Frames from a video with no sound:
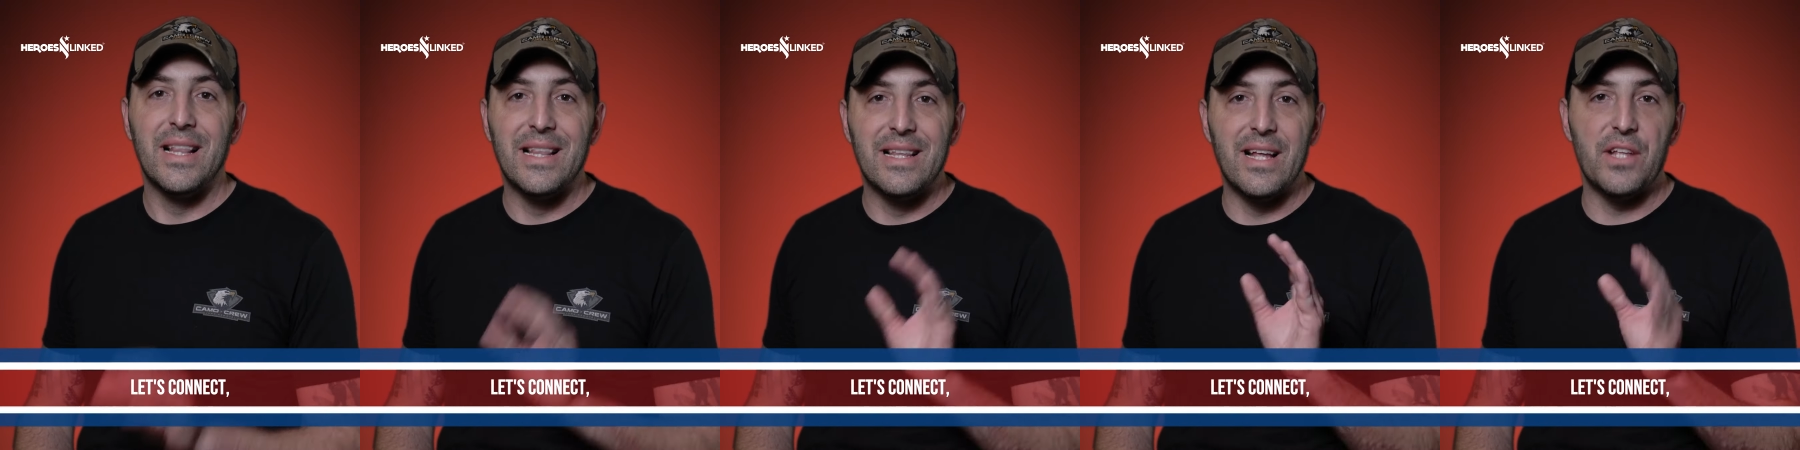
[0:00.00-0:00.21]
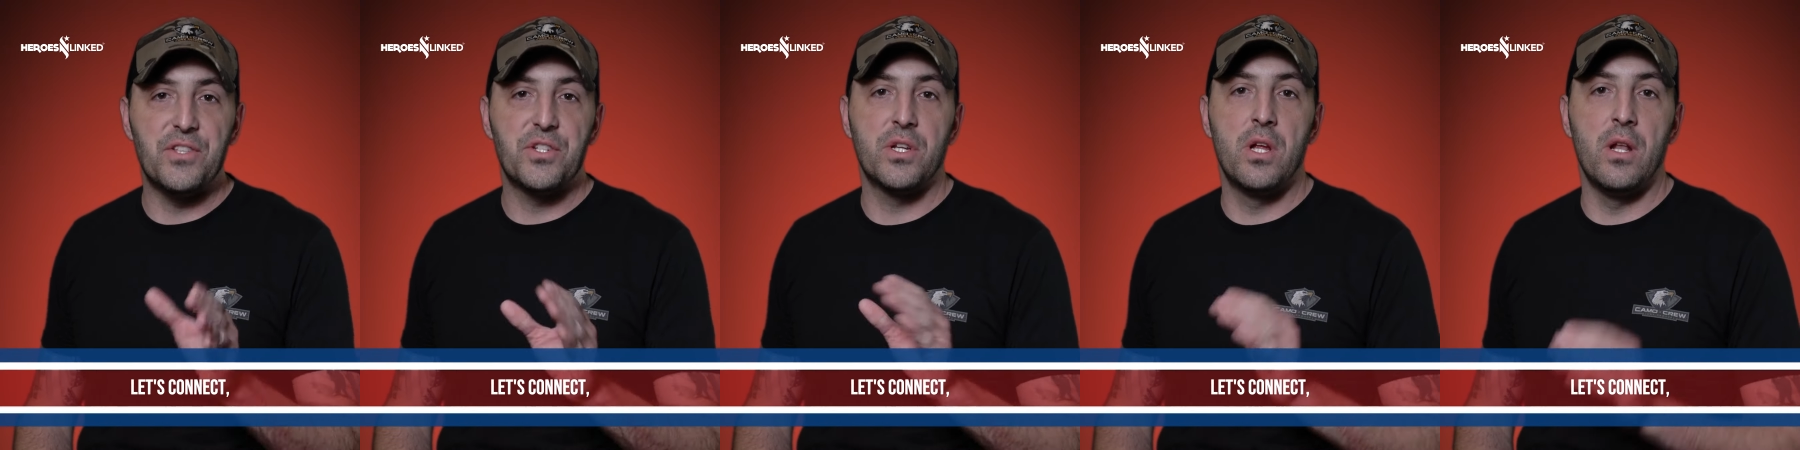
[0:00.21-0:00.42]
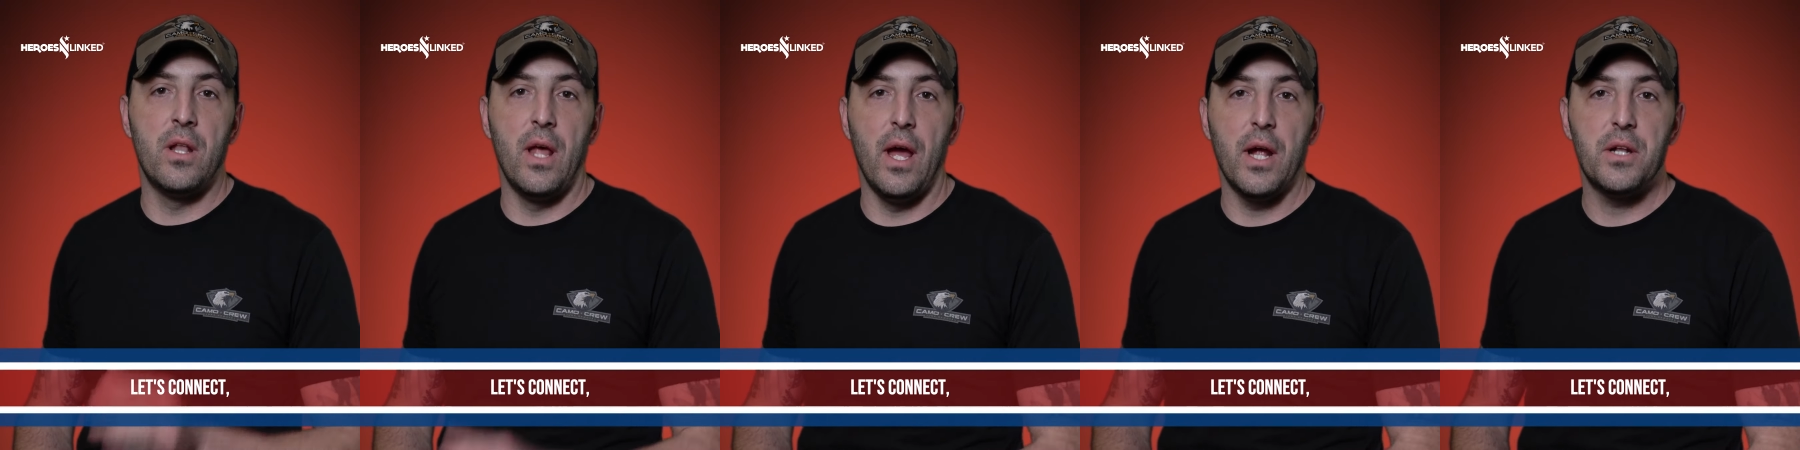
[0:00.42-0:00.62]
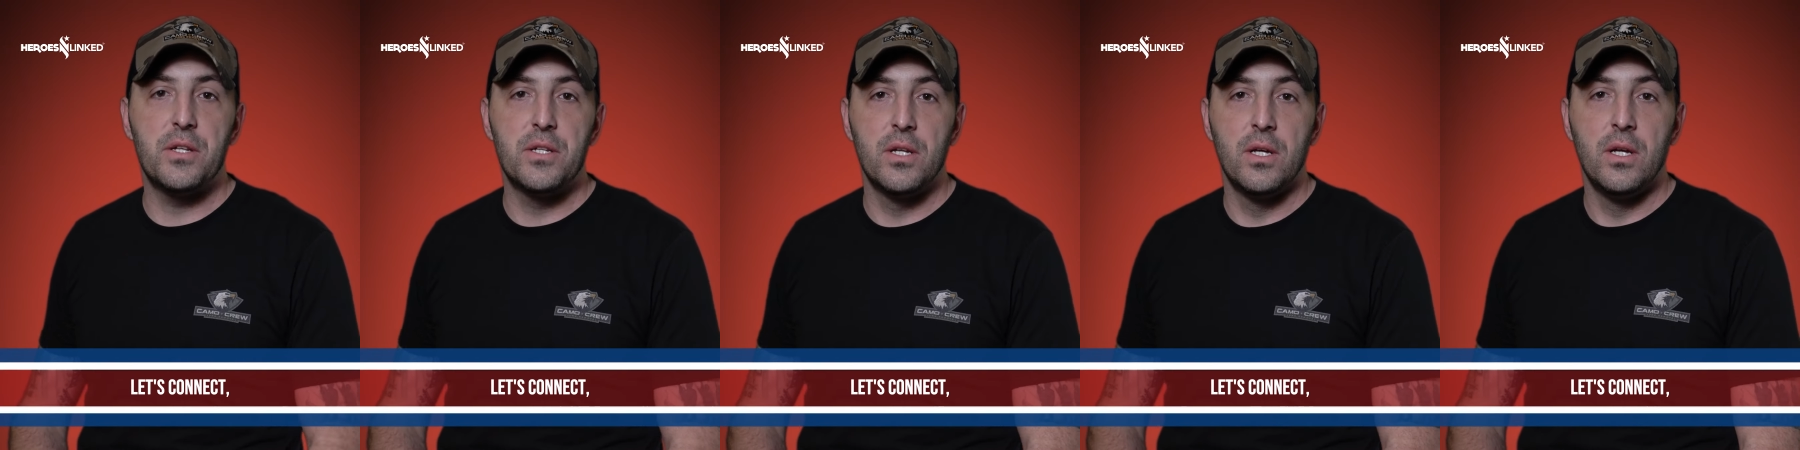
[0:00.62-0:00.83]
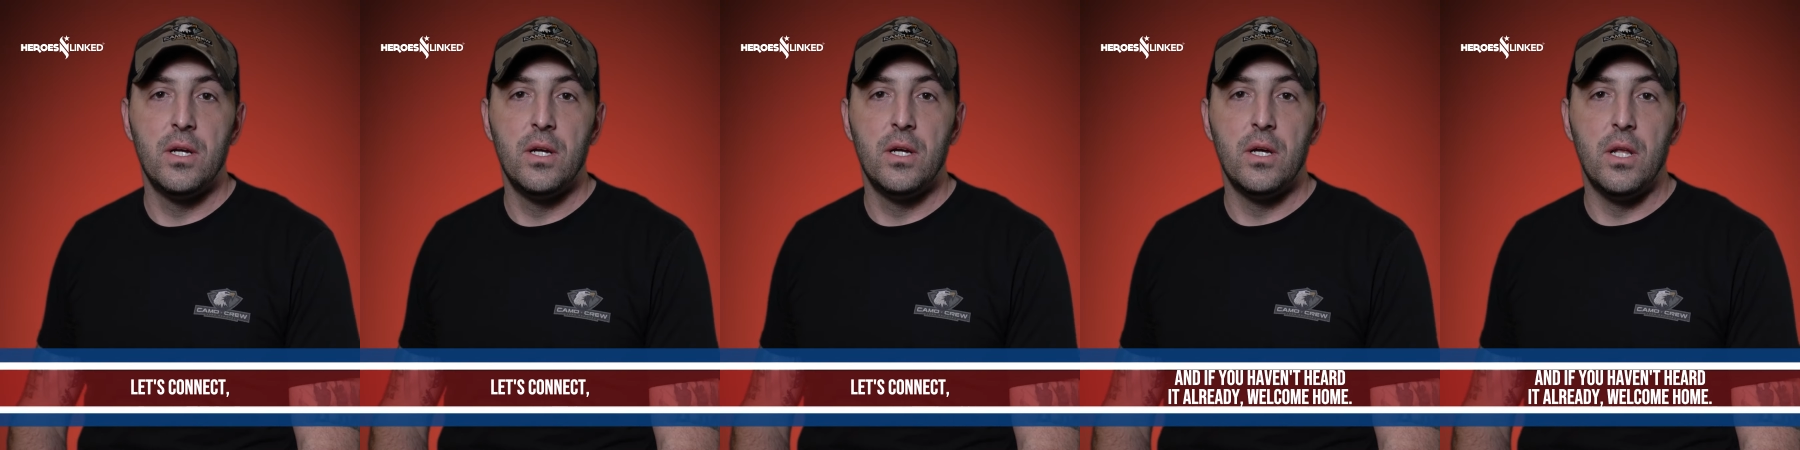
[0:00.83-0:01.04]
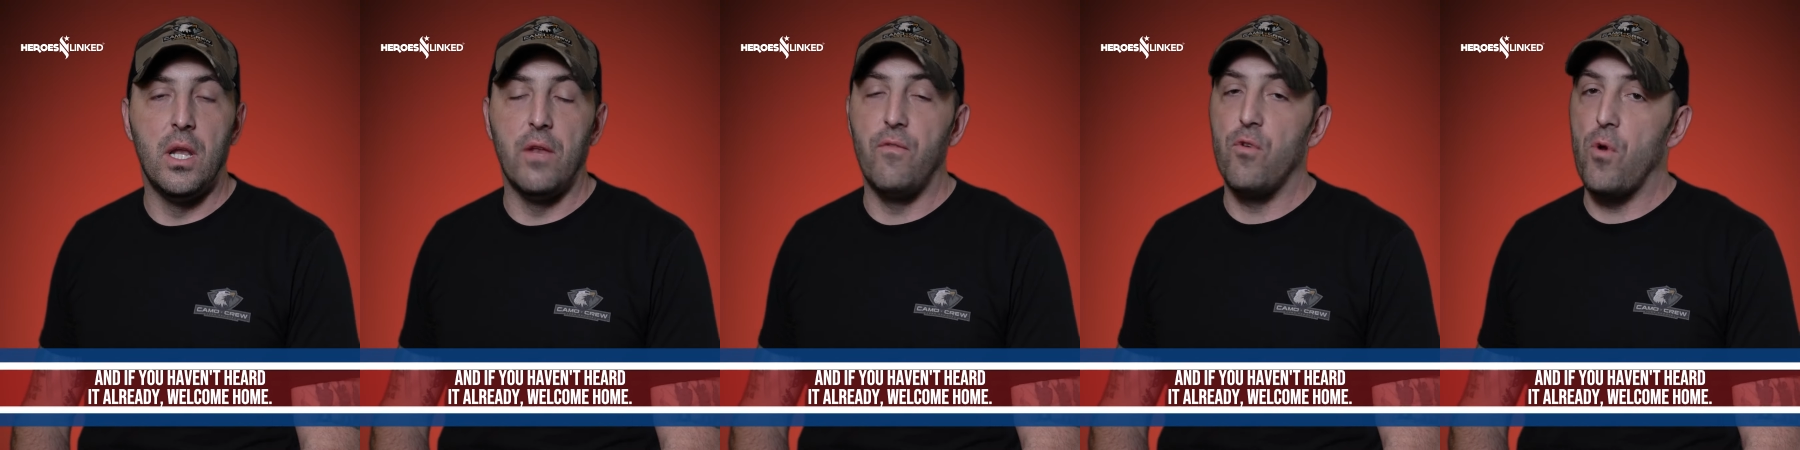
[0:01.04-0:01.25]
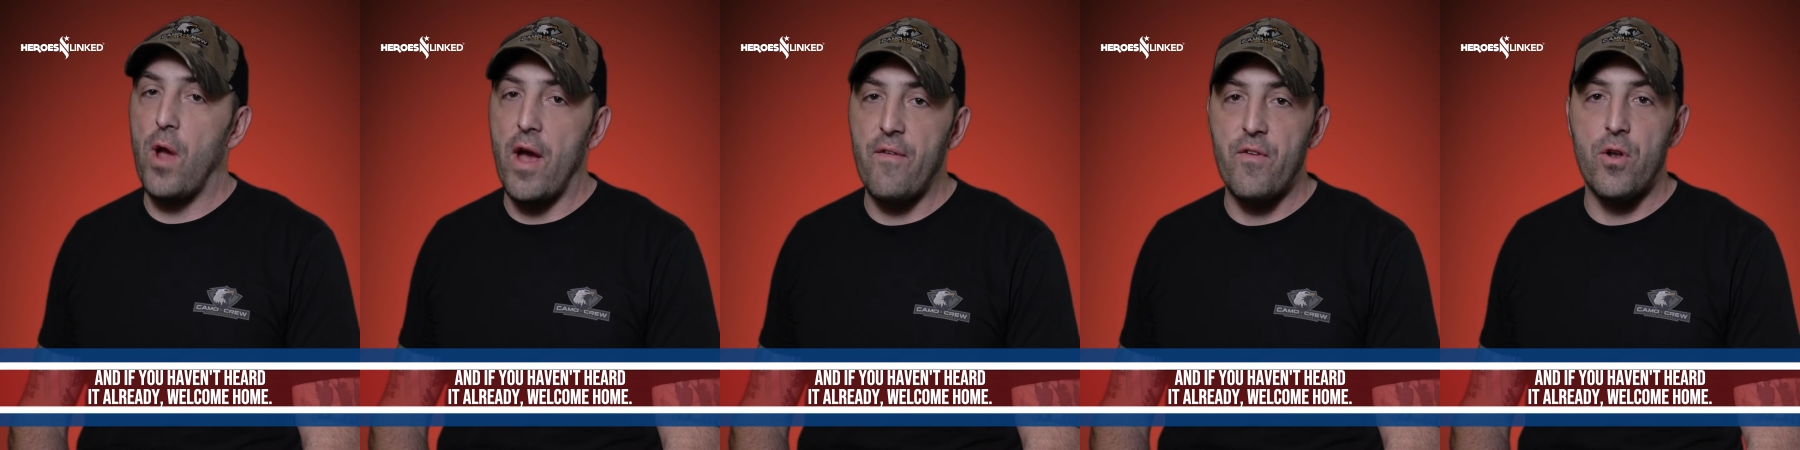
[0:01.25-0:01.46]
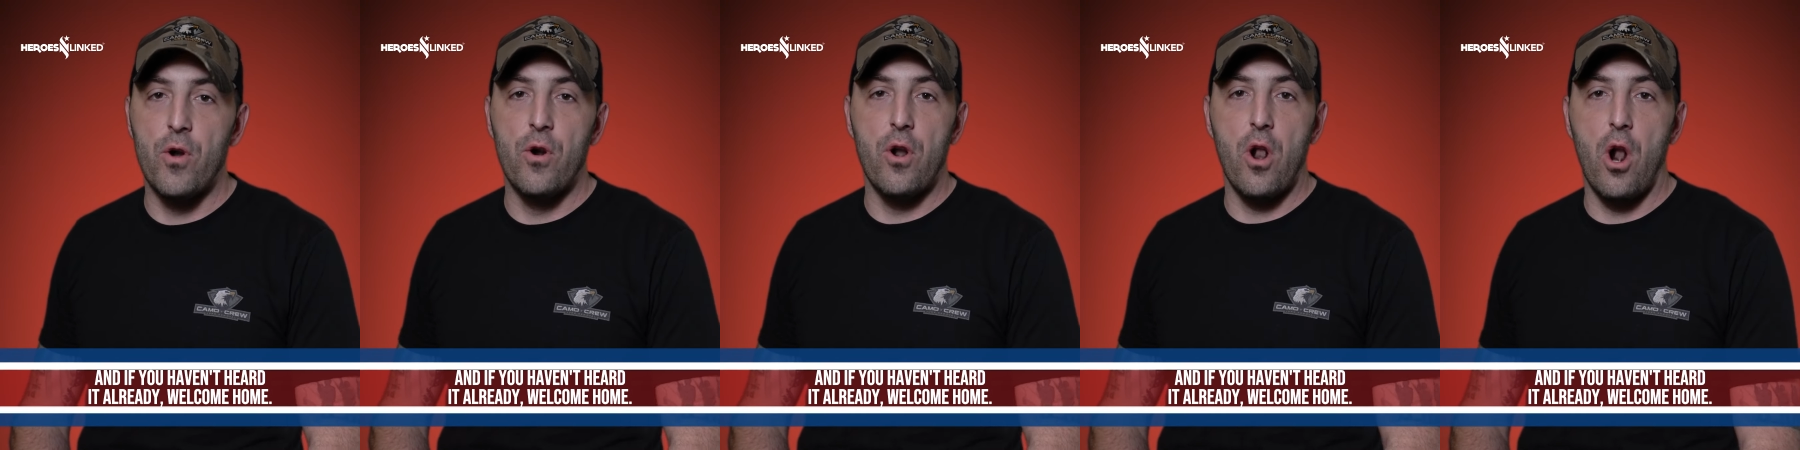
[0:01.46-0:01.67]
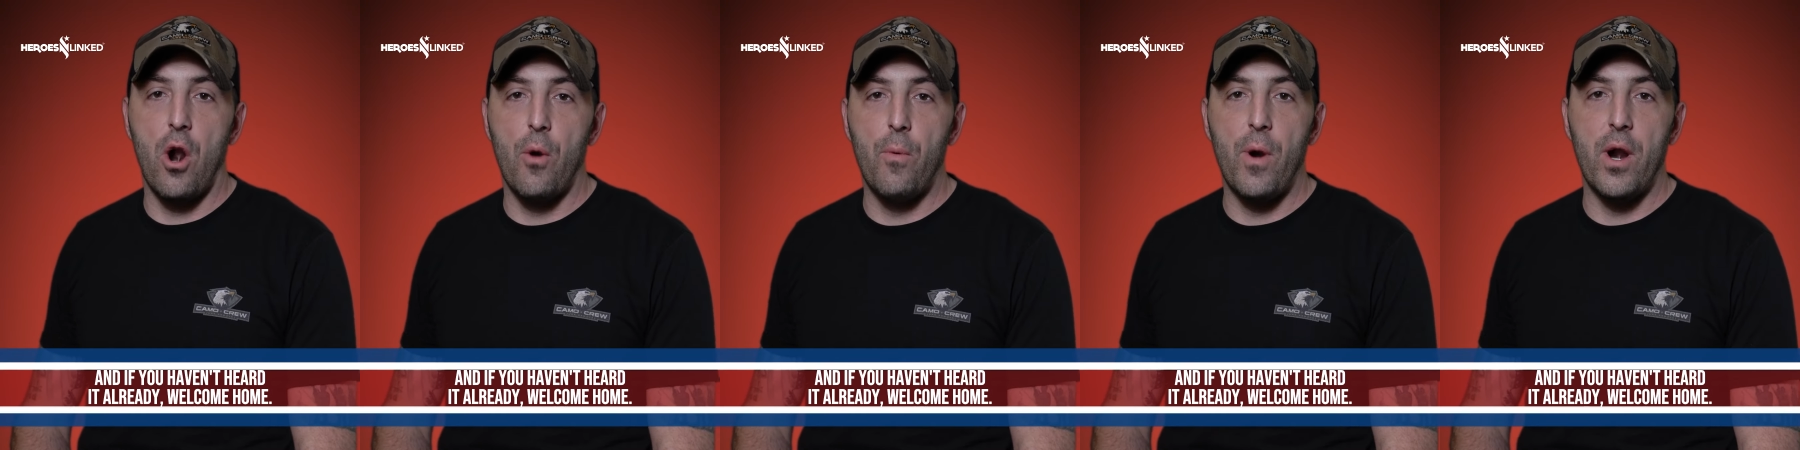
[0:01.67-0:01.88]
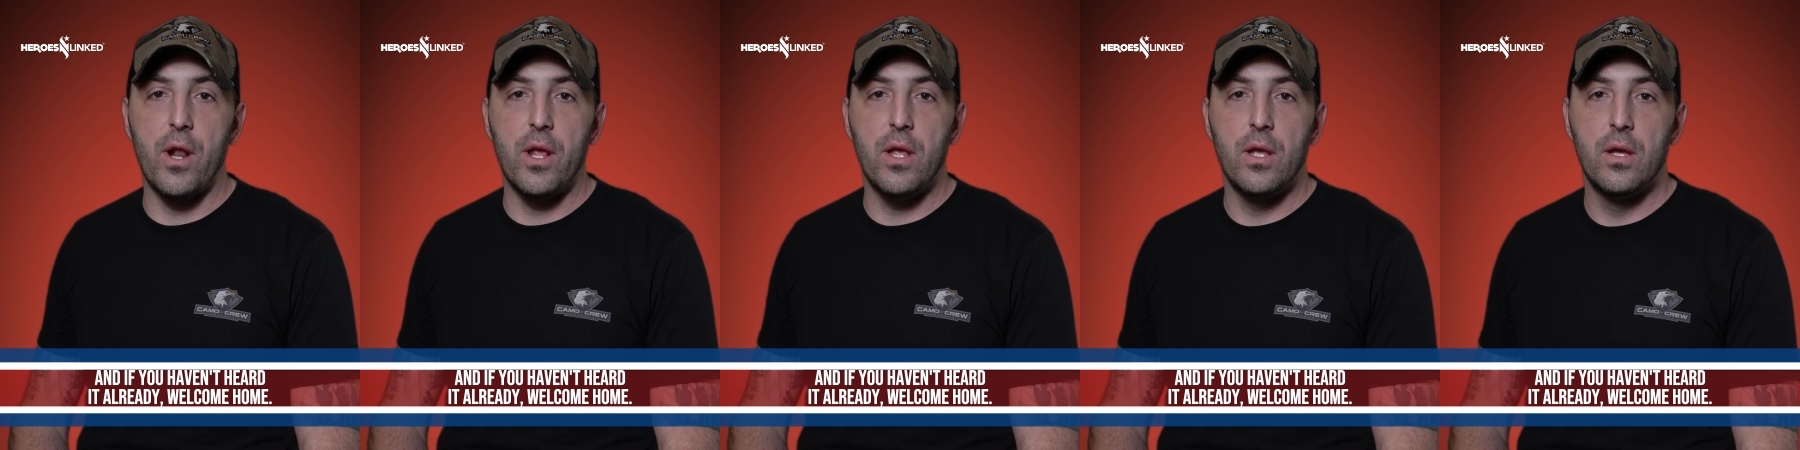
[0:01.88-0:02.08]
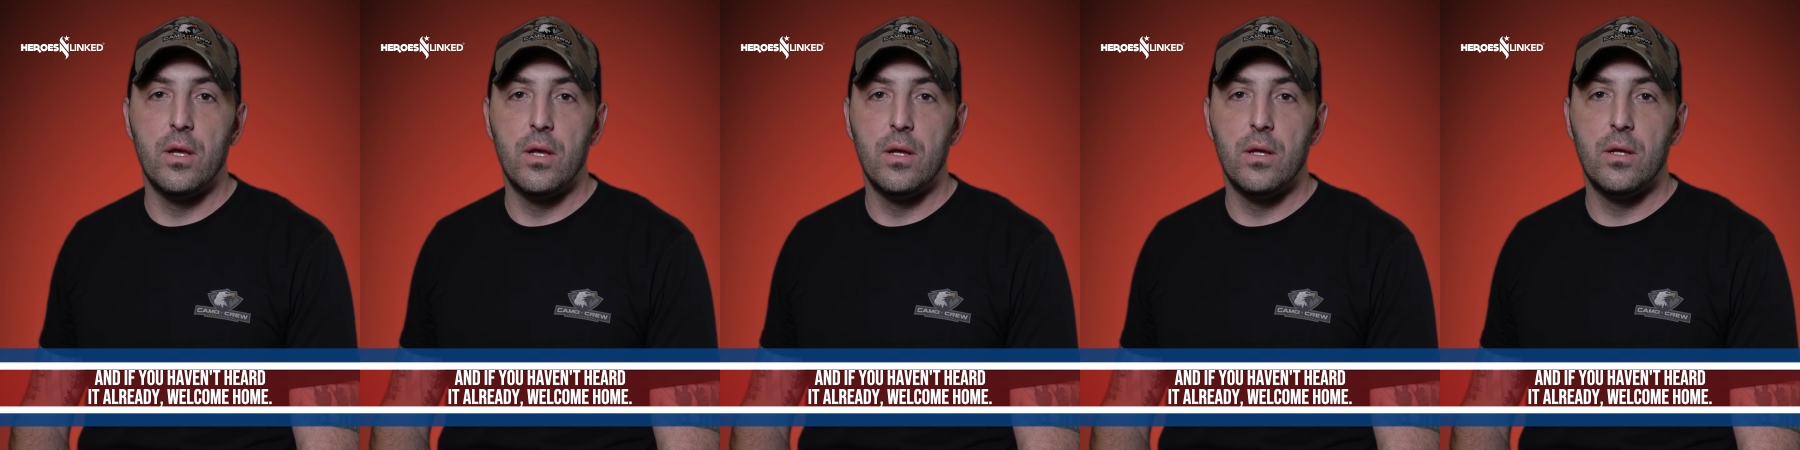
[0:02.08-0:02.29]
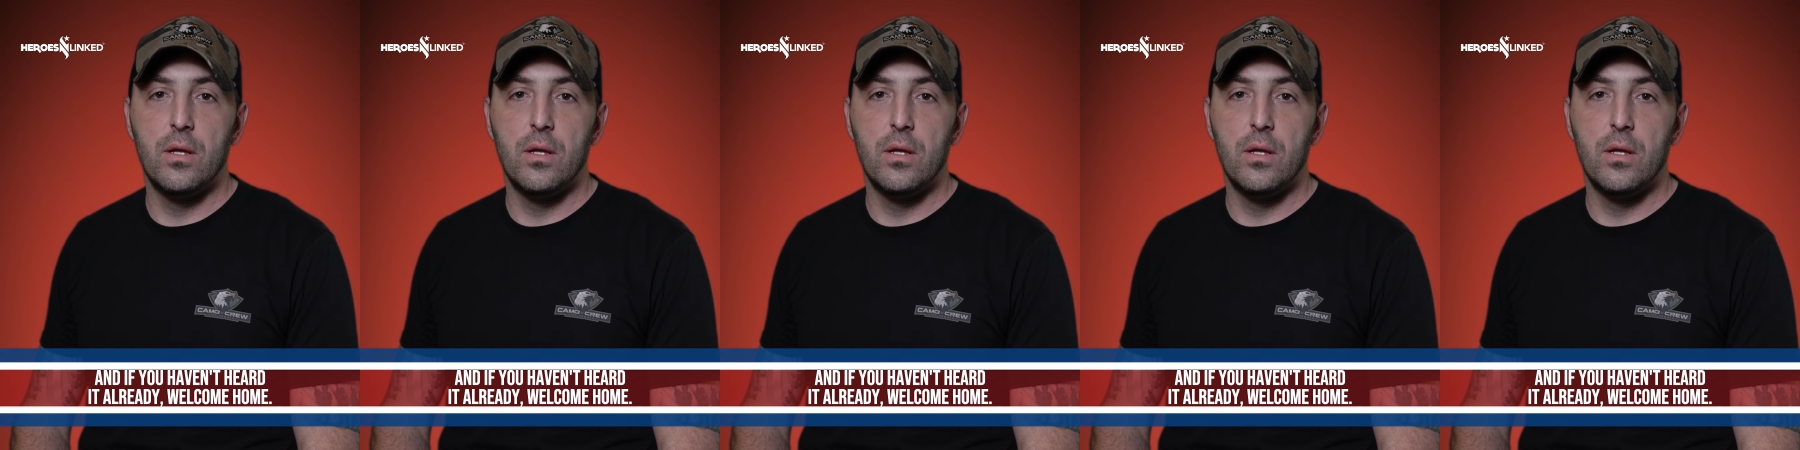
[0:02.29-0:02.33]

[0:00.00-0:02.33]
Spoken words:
Let's connect. And if you haven't heard it already,